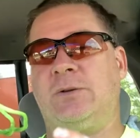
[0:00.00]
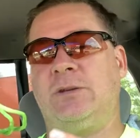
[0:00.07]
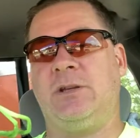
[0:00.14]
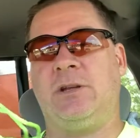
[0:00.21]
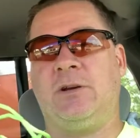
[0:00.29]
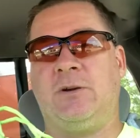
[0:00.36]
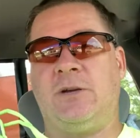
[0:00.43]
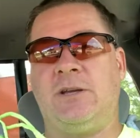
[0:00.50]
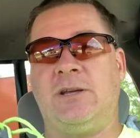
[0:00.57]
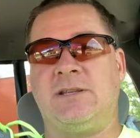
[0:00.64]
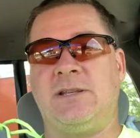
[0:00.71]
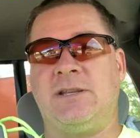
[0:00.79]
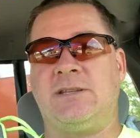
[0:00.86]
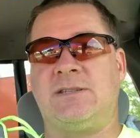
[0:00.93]
you know,
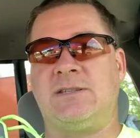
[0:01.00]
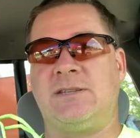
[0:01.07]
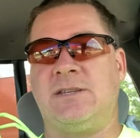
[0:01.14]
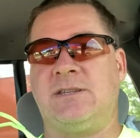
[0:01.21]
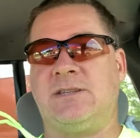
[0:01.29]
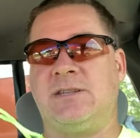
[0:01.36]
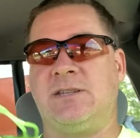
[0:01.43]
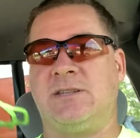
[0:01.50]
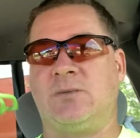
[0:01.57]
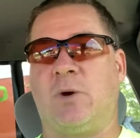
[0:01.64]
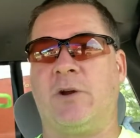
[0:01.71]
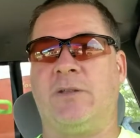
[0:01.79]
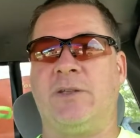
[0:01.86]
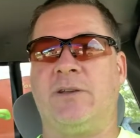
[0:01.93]
it, it's, it's, it's
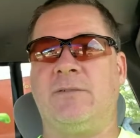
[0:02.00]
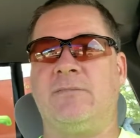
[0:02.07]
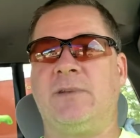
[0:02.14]
worth it.